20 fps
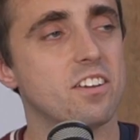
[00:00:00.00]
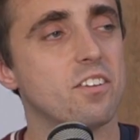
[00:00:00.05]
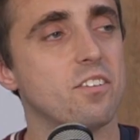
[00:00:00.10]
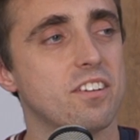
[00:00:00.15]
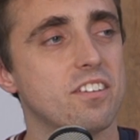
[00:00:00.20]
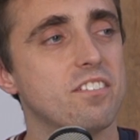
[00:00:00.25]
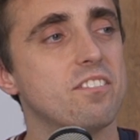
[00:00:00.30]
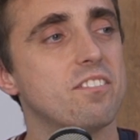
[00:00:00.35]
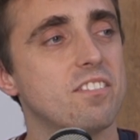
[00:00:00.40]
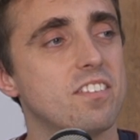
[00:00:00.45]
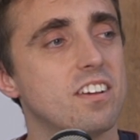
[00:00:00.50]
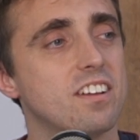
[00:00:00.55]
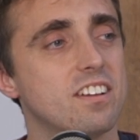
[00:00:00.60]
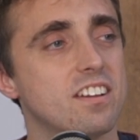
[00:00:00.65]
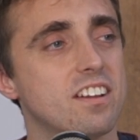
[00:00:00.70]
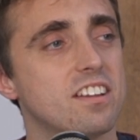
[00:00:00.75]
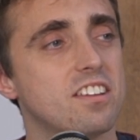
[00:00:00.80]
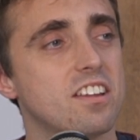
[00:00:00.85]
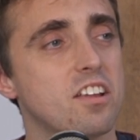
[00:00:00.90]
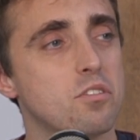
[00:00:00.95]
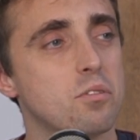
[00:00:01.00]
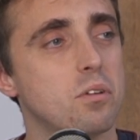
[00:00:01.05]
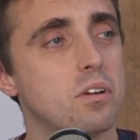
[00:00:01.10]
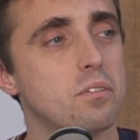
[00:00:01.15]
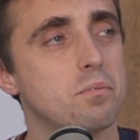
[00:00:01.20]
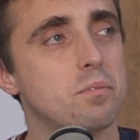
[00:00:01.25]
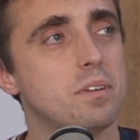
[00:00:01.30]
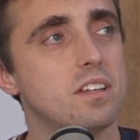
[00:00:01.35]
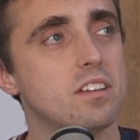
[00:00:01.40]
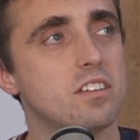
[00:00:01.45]
agree. That's
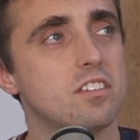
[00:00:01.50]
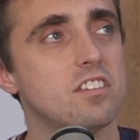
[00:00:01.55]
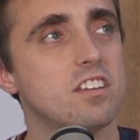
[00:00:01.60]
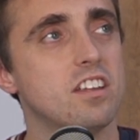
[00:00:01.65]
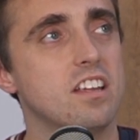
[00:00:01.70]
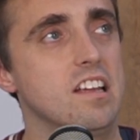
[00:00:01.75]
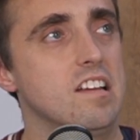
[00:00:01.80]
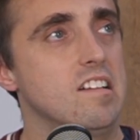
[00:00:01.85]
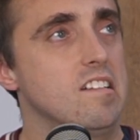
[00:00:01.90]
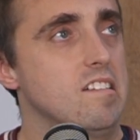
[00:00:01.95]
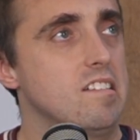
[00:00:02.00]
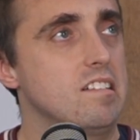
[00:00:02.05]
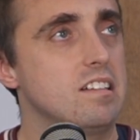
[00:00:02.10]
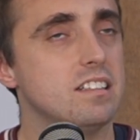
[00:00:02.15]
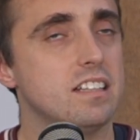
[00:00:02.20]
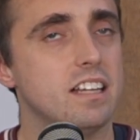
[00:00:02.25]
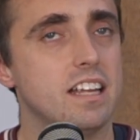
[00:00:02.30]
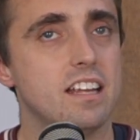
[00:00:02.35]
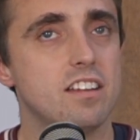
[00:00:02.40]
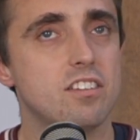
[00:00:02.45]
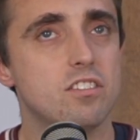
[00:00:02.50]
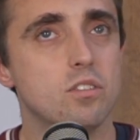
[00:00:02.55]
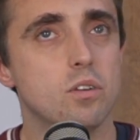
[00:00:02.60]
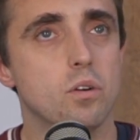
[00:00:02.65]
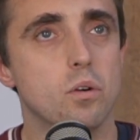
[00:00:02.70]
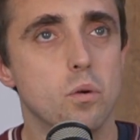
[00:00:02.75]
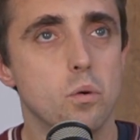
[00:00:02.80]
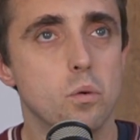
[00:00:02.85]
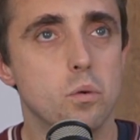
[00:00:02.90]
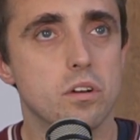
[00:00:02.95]
why, because it's
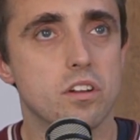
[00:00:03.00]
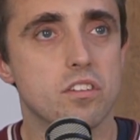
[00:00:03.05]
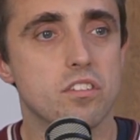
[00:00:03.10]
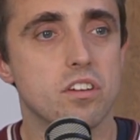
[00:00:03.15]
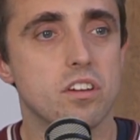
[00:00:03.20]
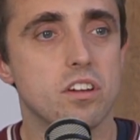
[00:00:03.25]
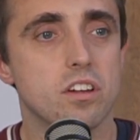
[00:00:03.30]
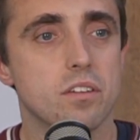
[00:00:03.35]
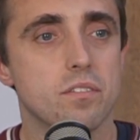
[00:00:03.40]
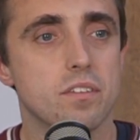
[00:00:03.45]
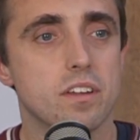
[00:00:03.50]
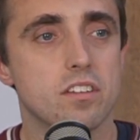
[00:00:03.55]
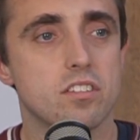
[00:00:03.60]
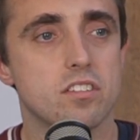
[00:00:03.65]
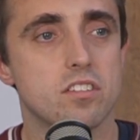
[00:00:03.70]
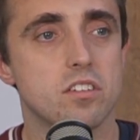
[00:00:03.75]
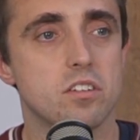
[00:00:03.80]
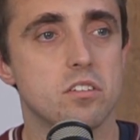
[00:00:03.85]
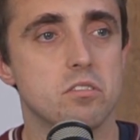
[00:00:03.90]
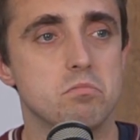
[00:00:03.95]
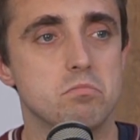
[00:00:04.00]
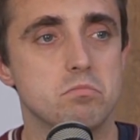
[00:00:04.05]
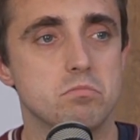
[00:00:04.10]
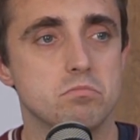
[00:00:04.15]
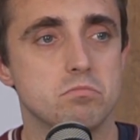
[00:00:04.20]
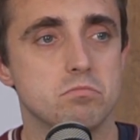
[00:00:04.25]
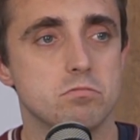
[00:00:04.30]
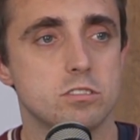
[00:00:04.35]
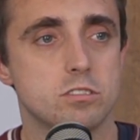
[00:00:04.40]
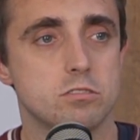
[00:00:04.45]
not all the time, it's not
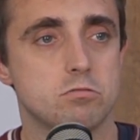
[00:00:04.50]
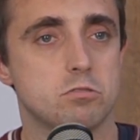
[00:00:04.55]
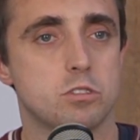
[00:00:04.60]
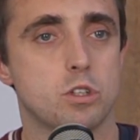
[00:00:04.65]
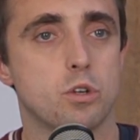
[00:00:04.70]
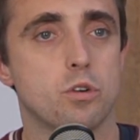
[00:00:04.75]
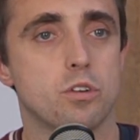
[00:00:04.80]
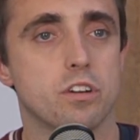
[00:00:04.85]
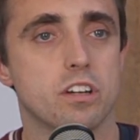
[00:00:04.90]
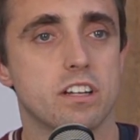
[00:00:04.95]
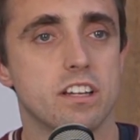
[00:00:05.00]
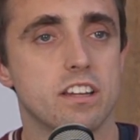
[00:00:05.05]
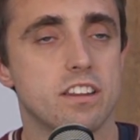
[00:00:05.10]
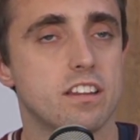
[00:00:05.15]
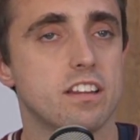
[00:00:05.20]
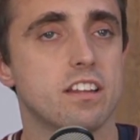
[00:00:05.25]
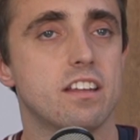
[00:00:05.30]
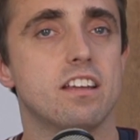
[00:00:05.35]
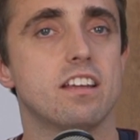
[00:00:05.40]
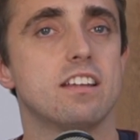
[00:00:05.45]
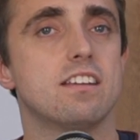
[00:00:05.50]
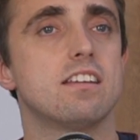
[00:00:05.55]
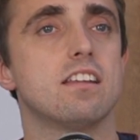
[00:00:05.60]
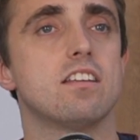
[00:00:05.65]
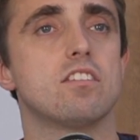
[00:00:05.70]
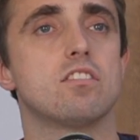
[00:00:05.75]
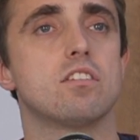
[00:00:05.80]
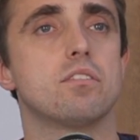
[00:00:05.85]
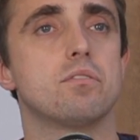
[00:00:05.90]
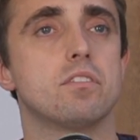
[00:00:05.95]
chronically thickened.
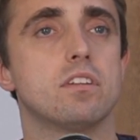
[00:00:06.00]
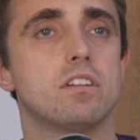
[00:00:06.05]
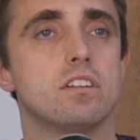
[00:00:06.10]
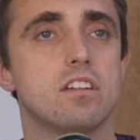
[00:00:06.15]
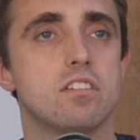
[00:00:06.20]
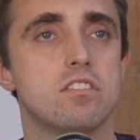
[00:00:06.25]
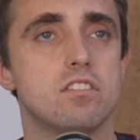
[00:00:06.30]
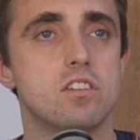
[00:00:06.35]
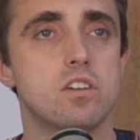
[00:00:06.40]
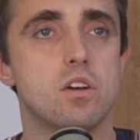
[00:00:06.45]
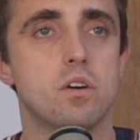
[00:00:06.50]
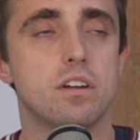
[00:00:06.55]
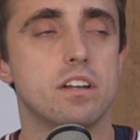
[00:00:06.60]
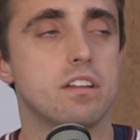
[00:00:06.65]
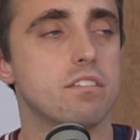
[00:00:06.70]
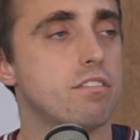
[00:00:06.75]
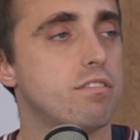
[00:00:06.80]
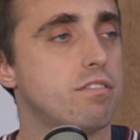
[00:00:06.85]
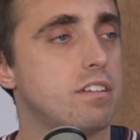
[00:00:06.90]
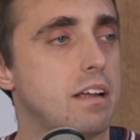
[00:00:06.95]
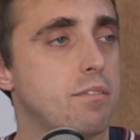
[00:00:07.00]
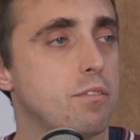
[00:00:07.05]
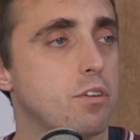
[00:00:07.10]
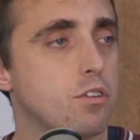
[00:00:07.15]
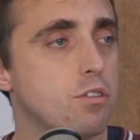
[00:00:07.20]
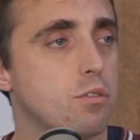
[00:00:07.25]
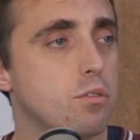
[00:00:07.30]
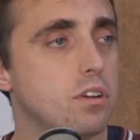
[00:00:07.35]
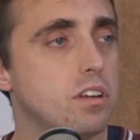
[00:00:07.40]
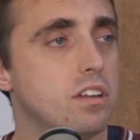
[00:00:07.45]
It's something there's not an
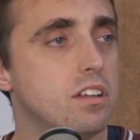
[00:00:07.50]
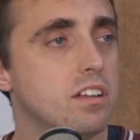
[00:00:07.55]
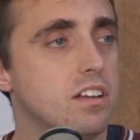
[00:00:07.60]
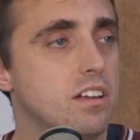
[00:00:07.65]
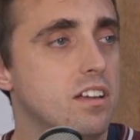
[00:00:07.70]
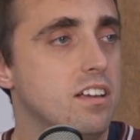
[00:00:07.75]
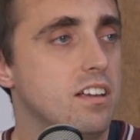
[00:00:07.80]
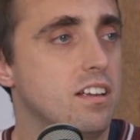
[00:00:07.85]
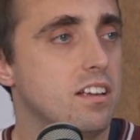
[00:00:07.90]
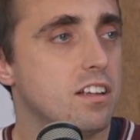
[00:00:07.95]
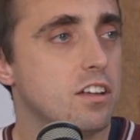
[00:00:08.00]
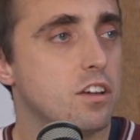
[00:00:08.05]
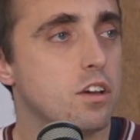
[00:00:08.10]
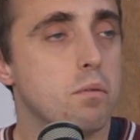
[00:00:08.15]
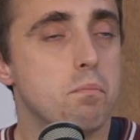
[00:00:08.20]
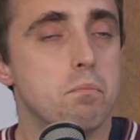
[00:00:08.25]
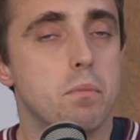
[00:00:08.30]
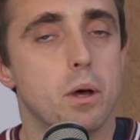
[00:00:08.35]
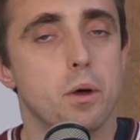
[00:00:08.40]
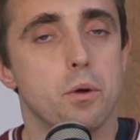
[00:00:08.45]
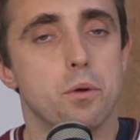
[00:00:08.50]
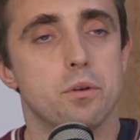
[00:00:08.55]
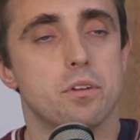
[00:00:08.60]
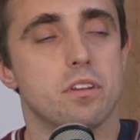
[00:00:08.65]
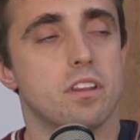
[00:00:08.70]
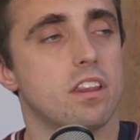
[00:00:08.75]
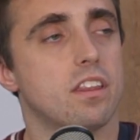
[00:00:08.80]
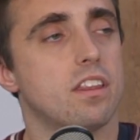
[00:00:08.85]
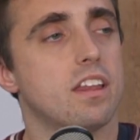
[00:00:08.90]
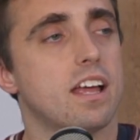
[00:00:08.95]
inflammatory
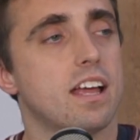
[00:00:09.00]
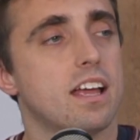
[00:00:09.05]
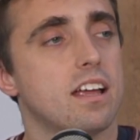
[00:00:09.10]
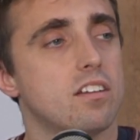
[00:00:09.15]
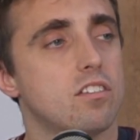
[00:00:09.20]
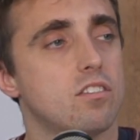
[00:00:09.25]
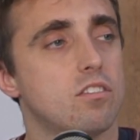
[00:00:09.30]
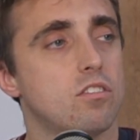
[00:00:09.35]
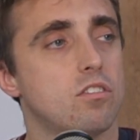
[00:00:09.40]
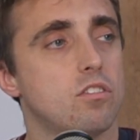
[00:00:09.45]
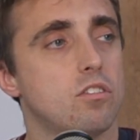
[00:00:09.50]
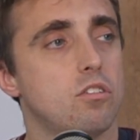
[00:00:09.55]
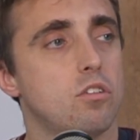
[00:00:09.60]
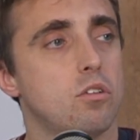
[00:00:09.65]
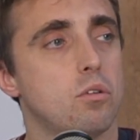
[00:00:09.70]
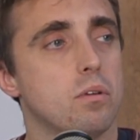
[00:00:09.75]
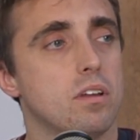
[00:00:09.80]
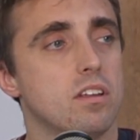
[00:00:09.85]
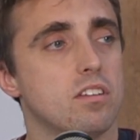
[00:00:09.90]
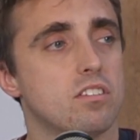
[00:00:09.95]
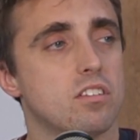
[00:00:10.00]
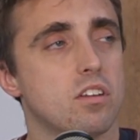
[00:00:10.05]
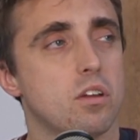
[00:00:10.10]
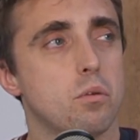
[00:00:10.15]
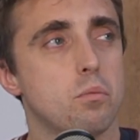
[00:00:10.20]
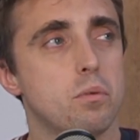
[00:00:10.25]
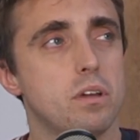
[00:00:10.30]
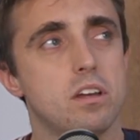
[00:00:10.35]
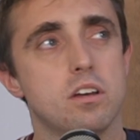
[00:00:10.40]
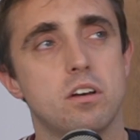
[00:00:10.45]
component there to it.
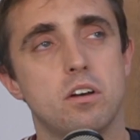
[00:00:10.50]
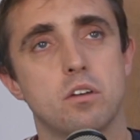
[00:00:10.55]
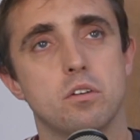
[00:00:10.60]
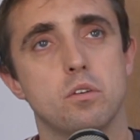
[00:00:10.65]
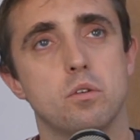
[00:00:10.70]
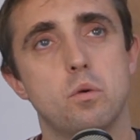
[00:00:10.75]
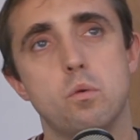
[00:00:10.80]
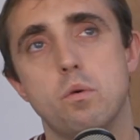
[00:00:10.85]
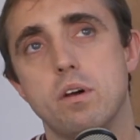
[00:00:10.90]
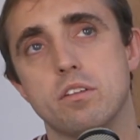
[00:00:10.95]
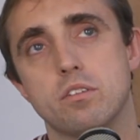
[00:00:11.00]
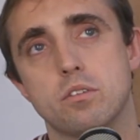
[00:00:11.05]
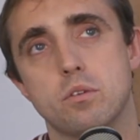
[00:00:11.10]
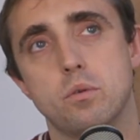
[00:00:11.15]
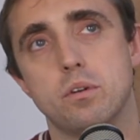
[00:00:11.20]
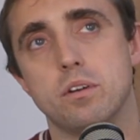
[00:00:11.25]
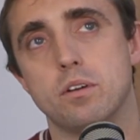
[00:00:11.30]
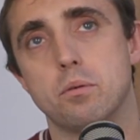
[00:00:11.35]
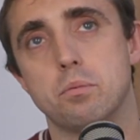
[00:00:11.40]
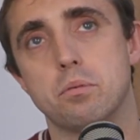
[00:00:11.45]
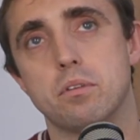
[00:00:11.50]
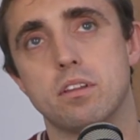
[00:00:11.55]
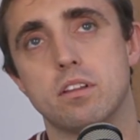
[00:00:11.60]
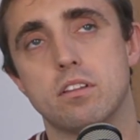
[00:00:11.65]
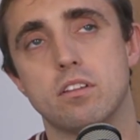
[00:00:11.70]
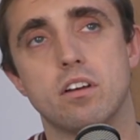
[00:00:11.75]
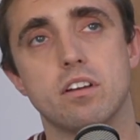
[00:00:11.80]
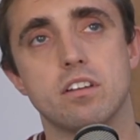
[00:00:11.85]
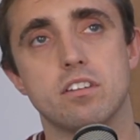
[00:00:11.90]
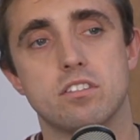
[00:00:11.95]
So we can't always call it
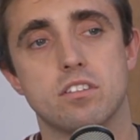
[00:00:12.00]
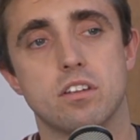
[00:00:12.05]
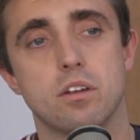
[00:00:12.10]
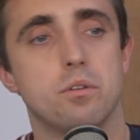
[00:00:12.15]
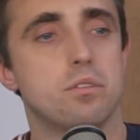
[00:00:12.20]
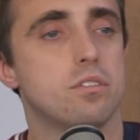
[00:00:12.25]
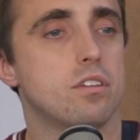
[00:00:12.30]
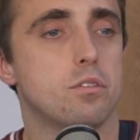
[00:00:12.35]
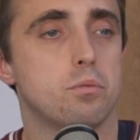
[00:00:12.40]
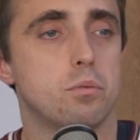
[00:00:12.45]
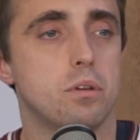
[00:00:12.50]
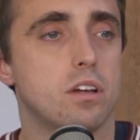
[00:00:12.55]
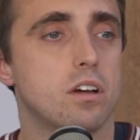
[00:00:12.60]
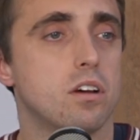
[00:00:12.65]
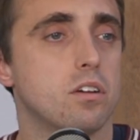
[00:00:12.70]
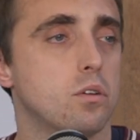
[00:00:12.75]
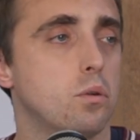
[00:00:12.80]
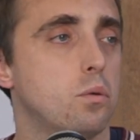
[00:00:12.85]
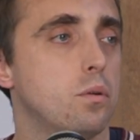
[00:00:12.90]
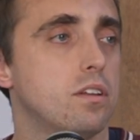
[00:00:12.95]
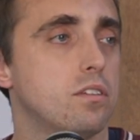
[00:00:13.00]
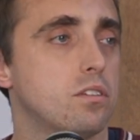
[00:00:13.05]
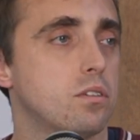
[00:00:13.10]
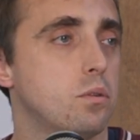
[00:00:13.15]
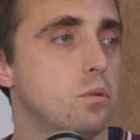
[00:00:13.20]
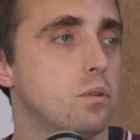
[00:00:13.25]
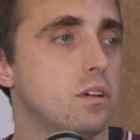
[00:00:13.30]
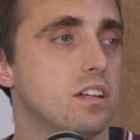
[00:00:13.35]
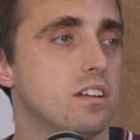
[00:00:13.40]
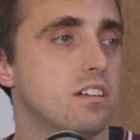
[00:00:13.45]
isosis. We can't always
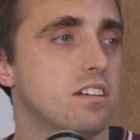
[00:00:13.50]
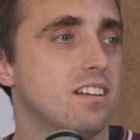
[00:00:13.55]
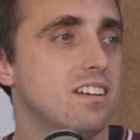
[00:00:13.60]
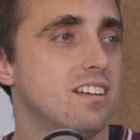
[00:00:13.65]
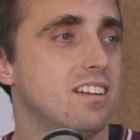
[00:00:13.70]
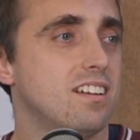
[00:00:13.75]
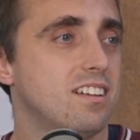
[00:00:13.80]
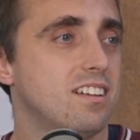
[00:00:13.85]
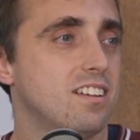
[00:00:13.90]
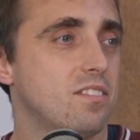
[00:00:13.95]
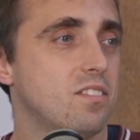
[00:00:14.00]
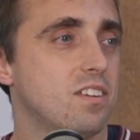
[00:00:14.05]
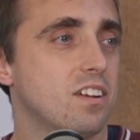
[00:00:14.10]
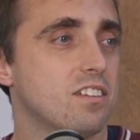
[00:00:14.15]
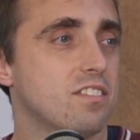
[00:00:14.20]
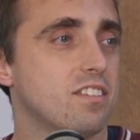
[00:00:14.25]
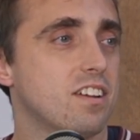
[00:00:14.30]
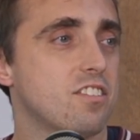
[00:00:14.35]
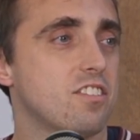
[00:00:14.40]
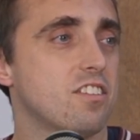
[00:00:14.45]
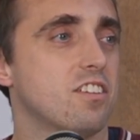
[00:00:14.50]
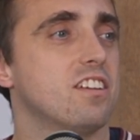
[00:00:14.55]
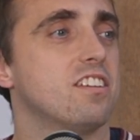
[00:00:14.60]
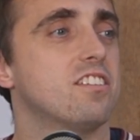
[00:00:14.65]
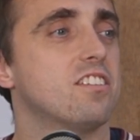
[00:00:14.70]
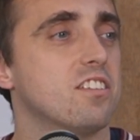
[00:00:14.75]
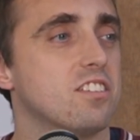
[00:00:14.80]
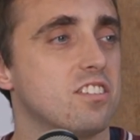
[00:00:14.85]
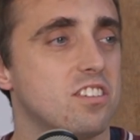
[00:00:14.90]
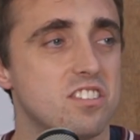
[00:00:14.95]
call it plantar
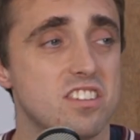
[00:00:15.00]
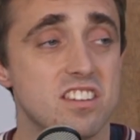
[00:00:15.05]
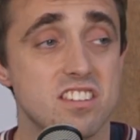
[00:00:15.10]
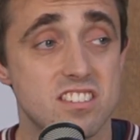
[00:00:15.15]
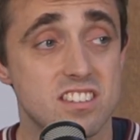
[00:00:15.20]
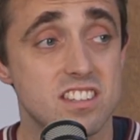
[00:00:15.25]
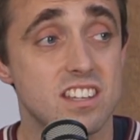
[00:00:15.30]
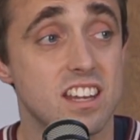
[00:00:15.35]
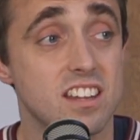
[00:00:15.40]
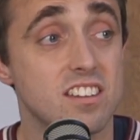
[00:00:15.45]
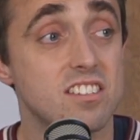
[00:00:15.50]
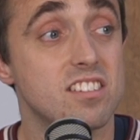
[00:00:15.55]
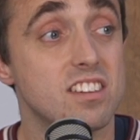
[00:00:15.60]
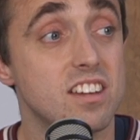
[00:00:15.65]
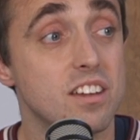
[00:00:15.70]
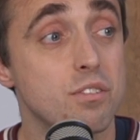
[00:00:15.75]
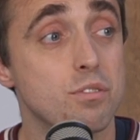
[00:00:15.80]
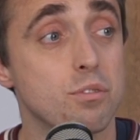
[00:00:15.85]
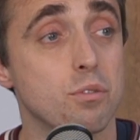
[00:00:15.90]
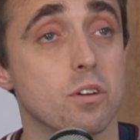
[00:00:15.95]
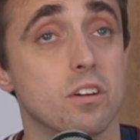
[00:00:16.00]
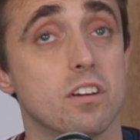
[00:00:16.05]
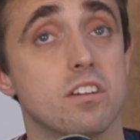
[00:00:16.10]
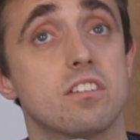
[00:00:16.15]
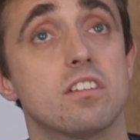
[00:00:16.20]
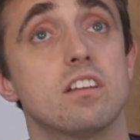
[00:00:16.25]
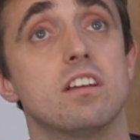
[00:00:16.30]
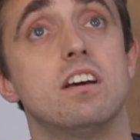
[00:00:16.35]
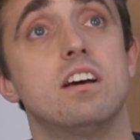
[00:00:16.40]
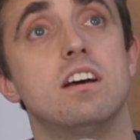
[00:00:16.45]
fasciitis because it's different.